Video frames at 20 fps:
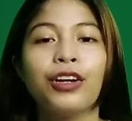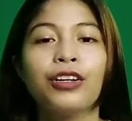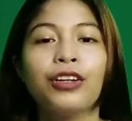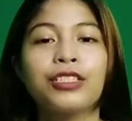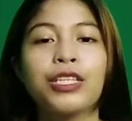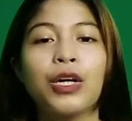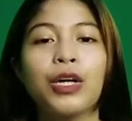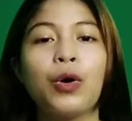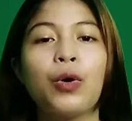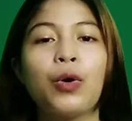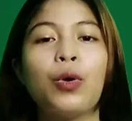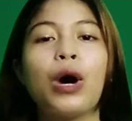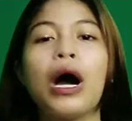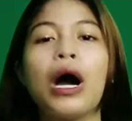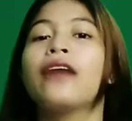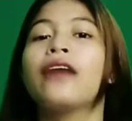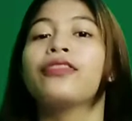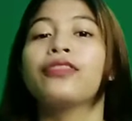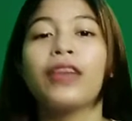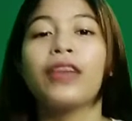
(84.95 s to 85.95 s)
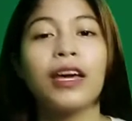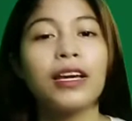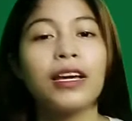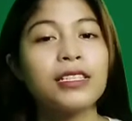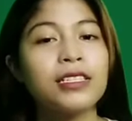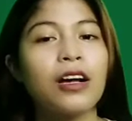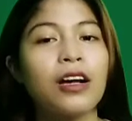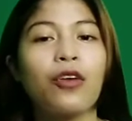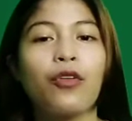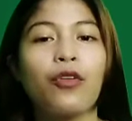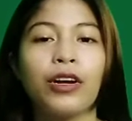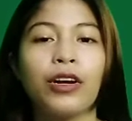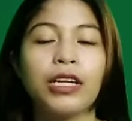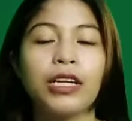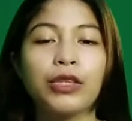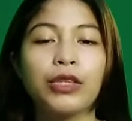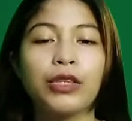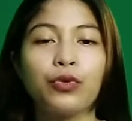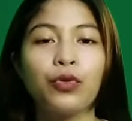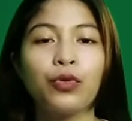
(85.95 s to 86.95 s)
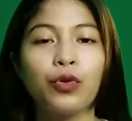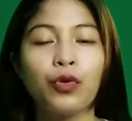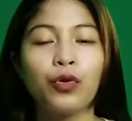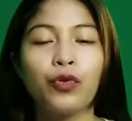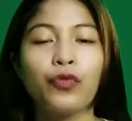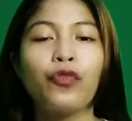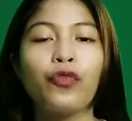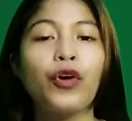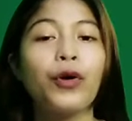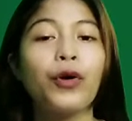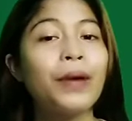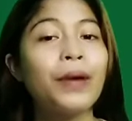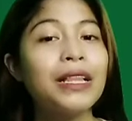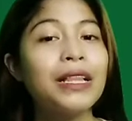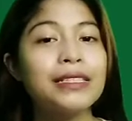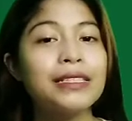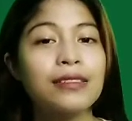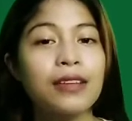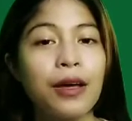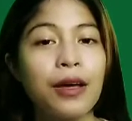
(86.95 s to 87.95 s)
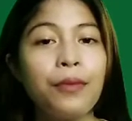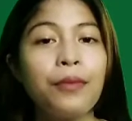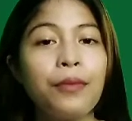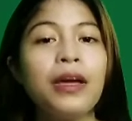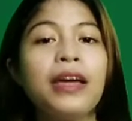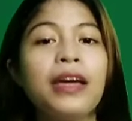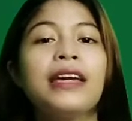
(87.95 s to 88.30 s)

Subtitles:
So, a text, according to formalism,